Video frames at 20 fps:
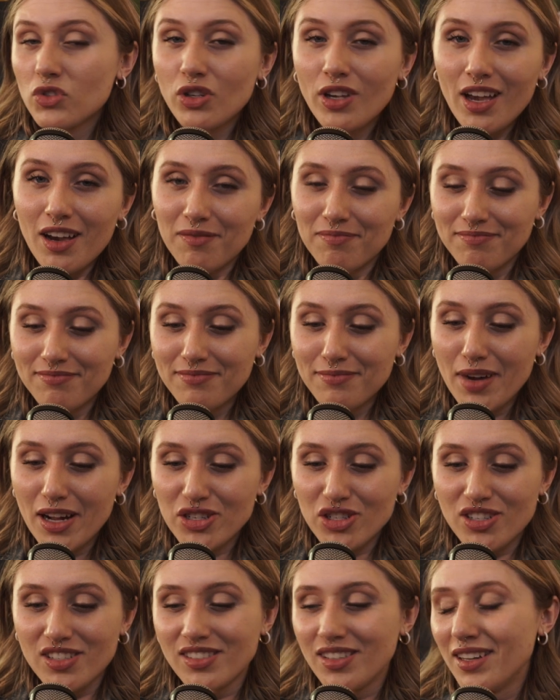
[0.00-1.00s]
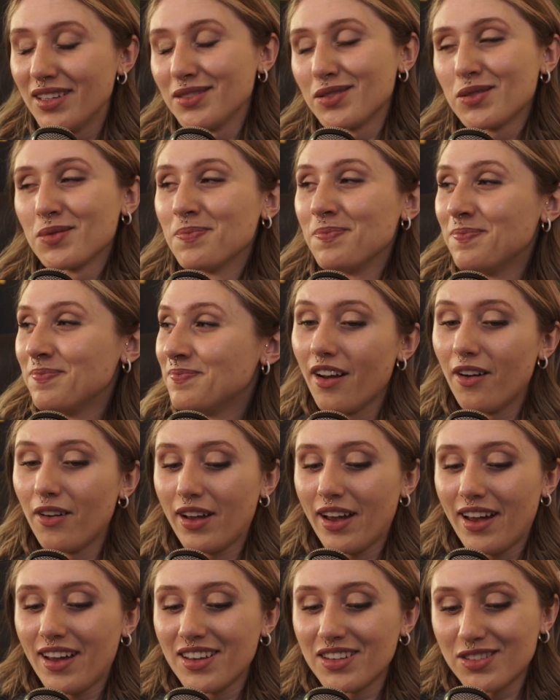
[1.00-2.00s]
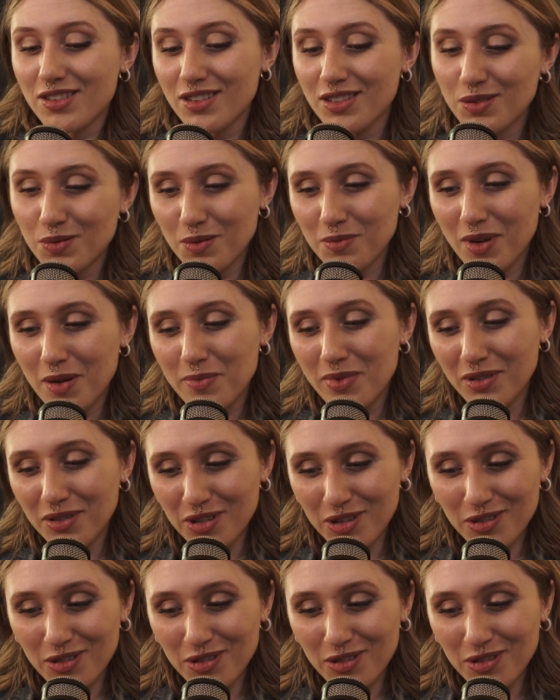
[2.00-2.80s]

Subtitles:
yeah, badge designs. Okay, so this one might be a little